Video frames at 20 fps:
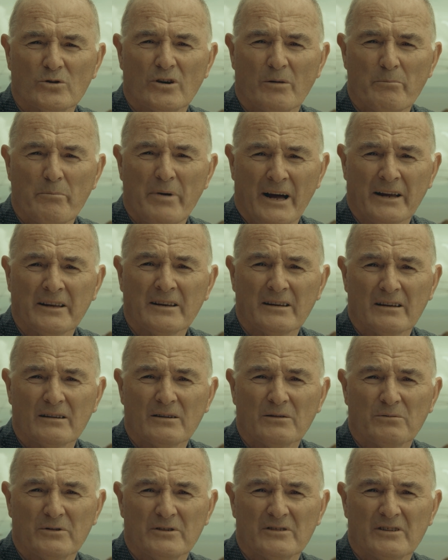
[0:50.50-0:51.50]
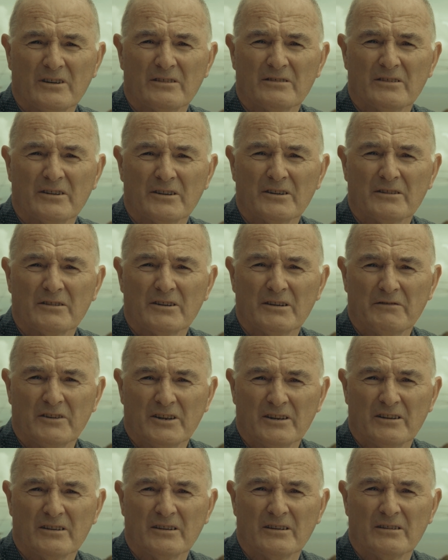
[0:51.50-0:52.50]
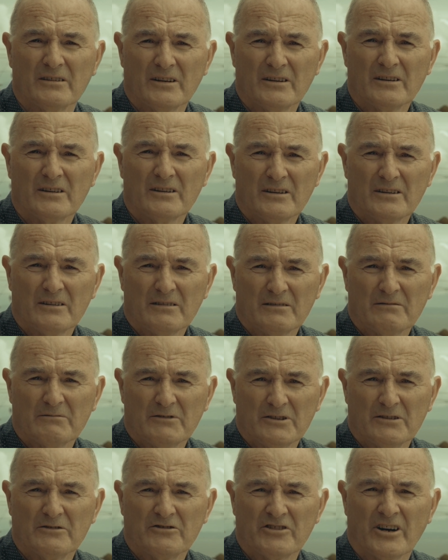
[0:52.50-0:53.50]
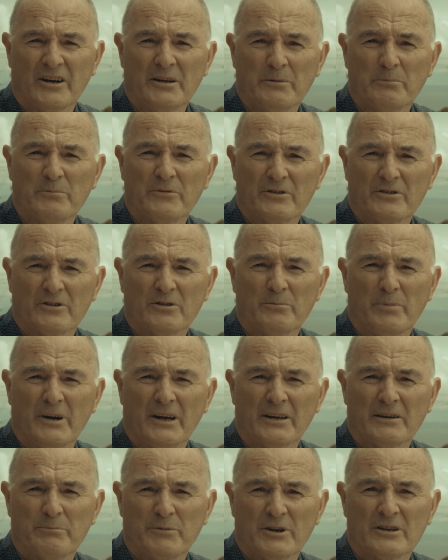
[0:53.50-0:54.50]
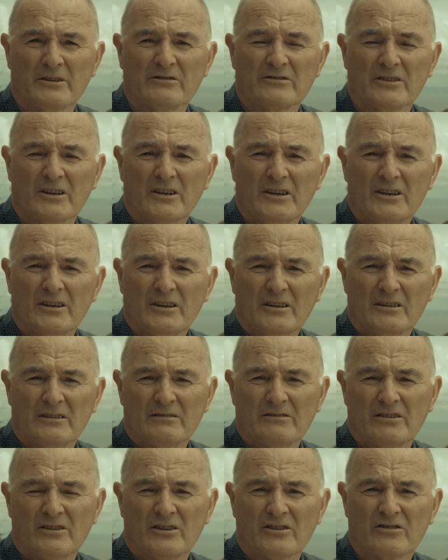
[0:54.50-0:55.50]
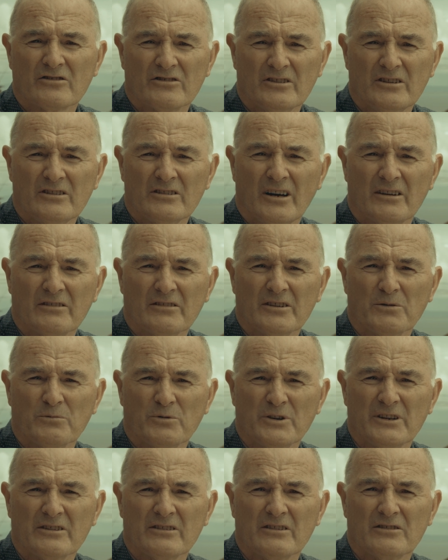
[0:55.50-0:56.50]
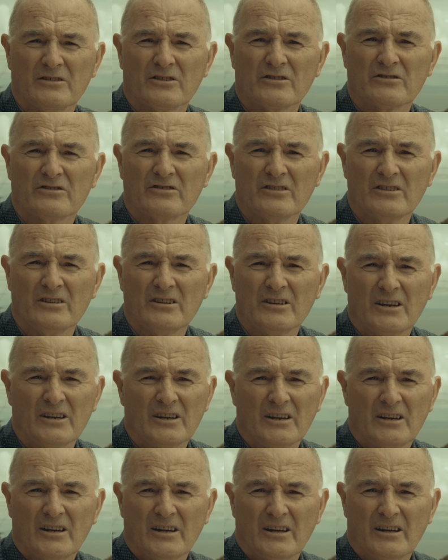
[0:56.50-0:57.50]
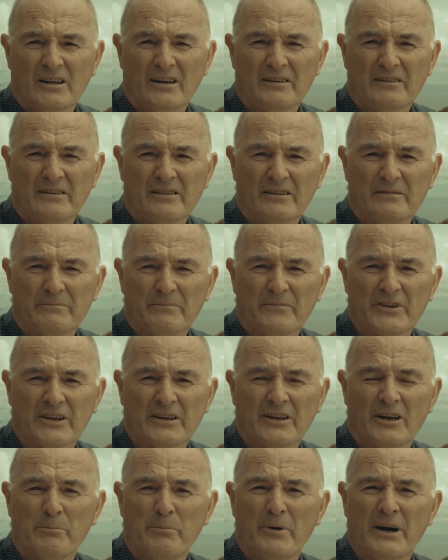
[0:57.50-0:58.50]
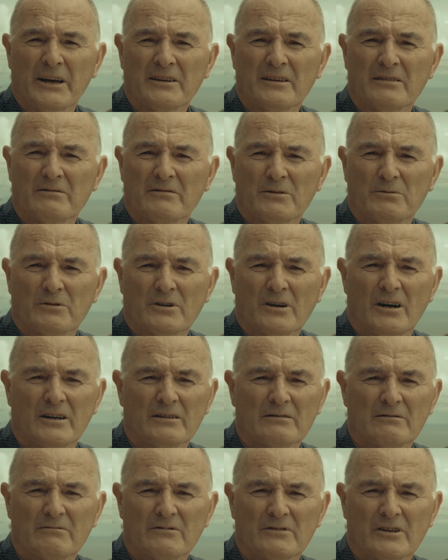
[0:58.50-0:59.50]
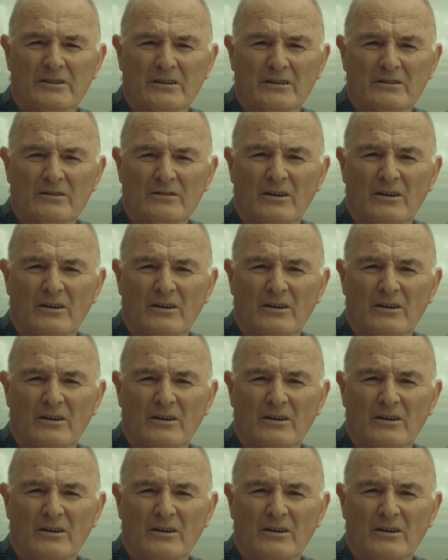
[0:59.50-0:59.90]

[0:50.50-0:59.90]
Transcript: come back when they're given time to come back, because in the North Sea, the herring went in the North Sea and they came back. They were gone. I think the